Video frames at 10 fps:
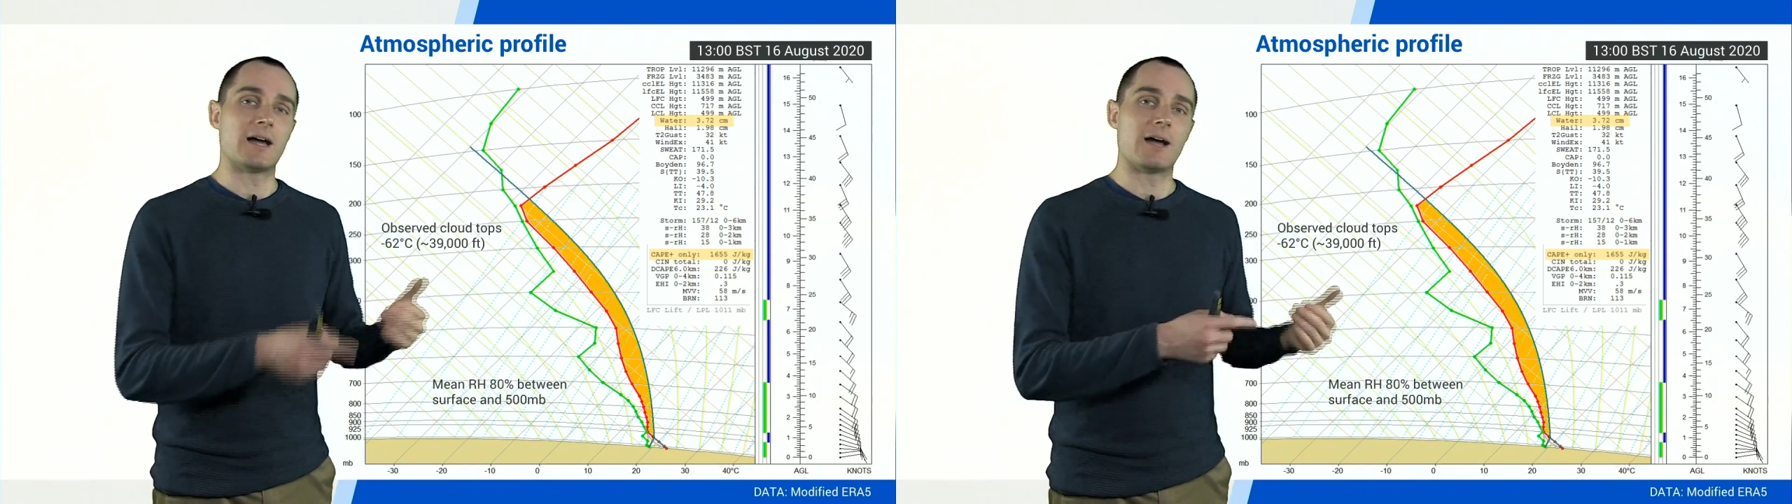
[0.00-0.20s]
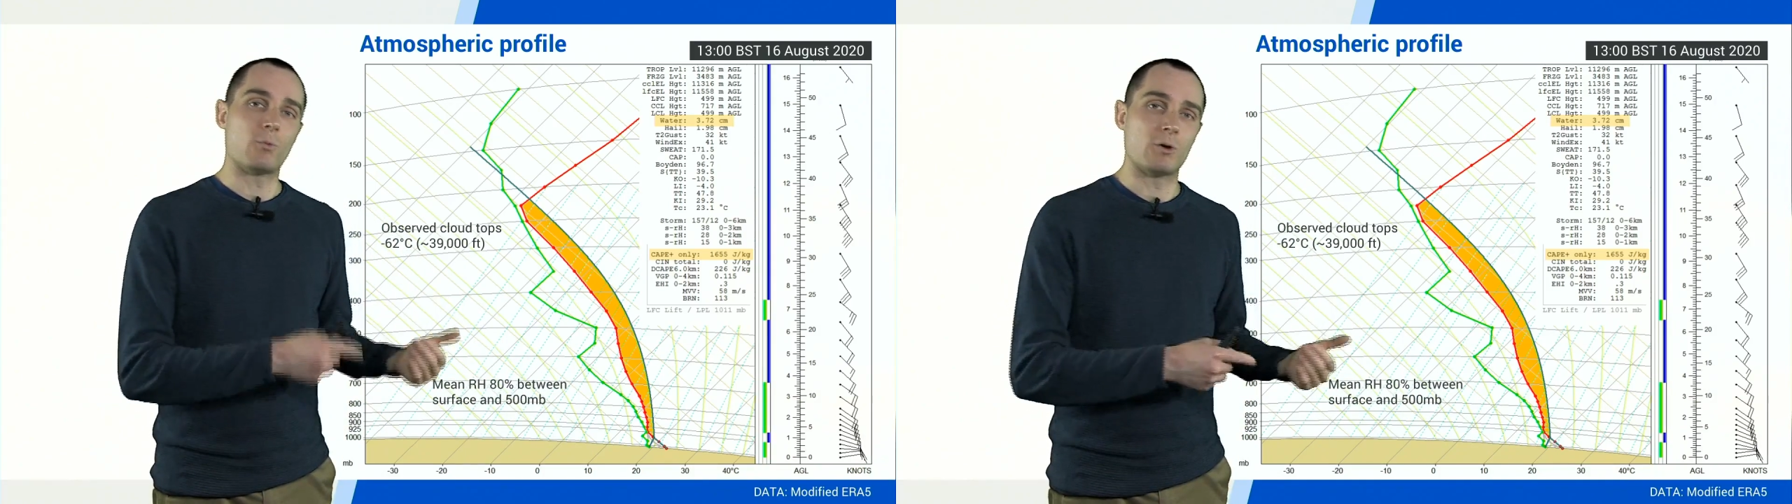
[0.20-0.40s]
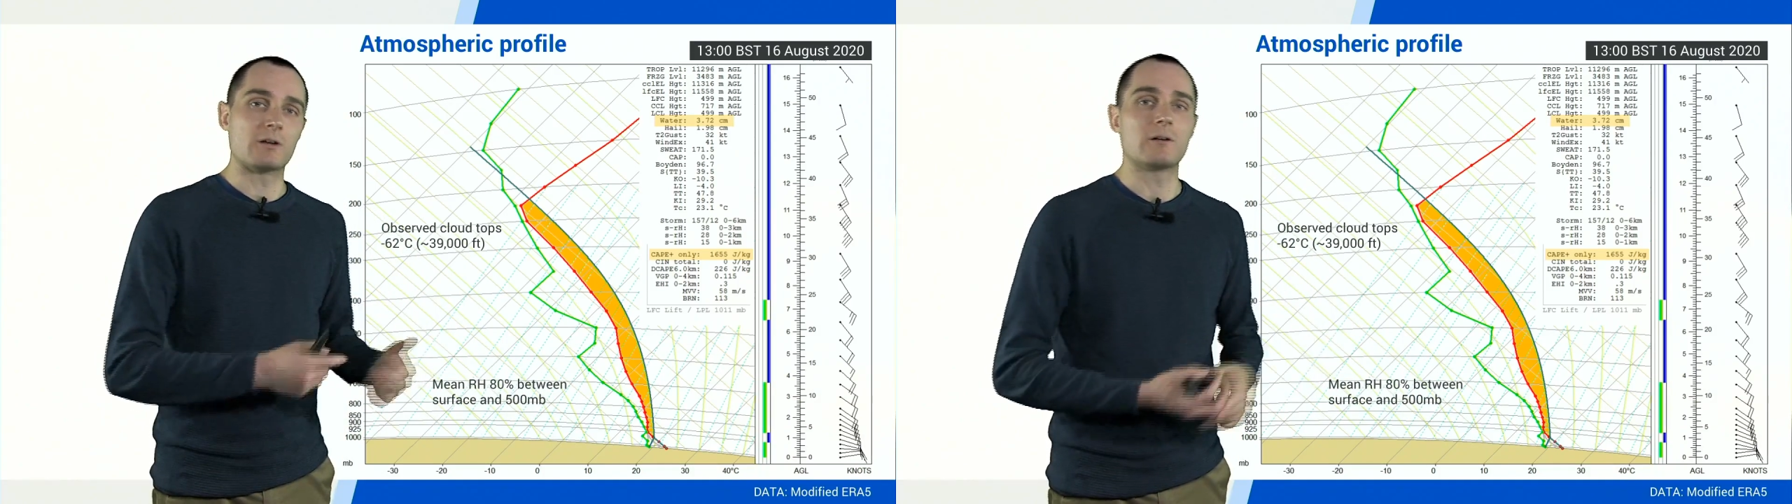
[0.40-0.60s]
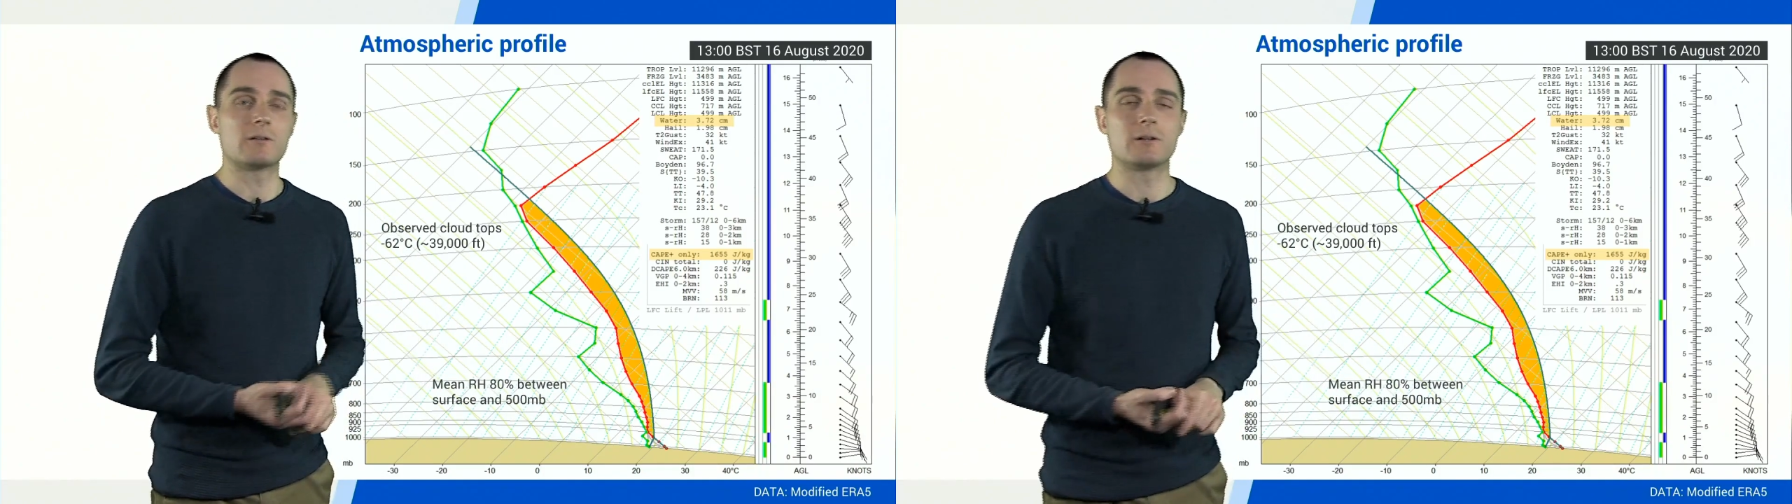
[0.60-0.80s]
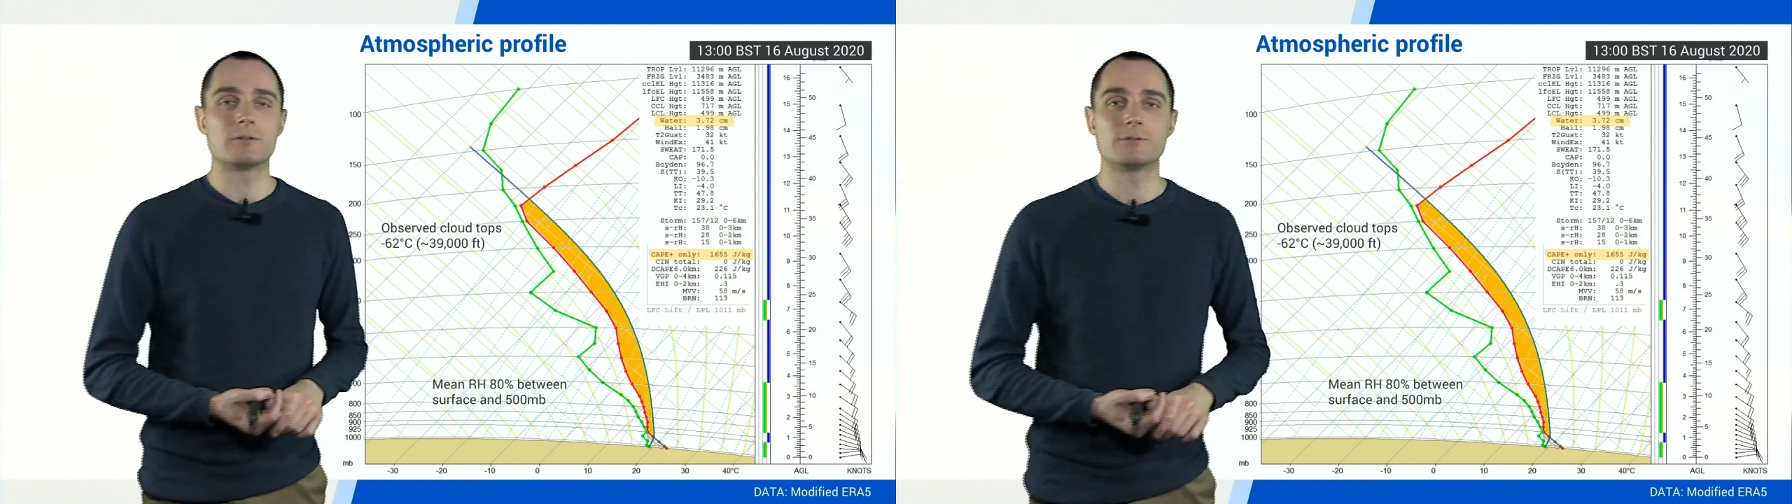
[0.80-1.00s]
at one o'clock
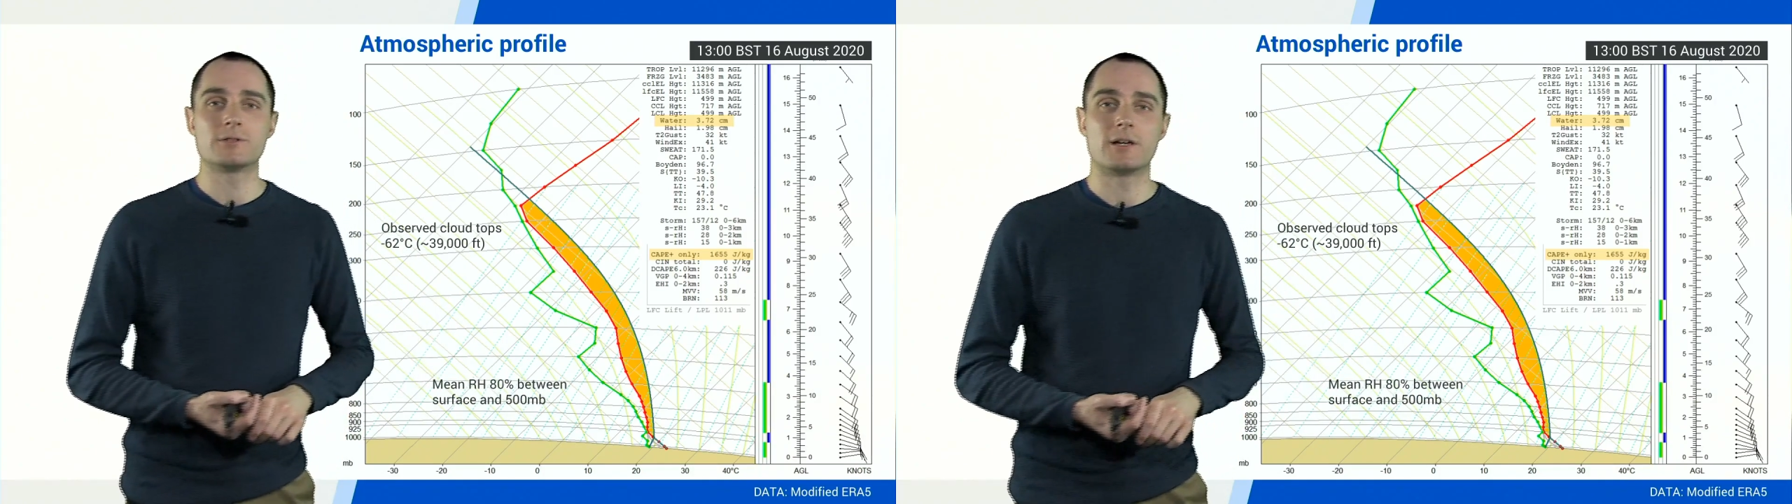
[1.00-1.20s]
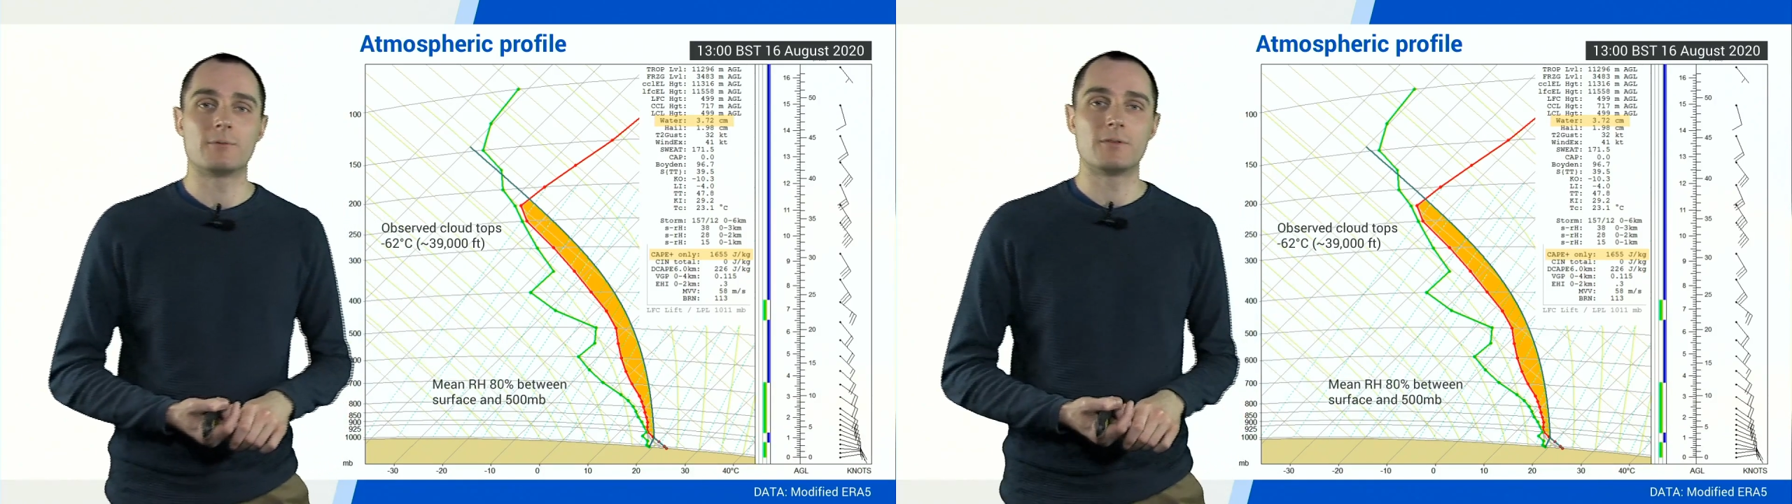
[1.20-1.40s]
local time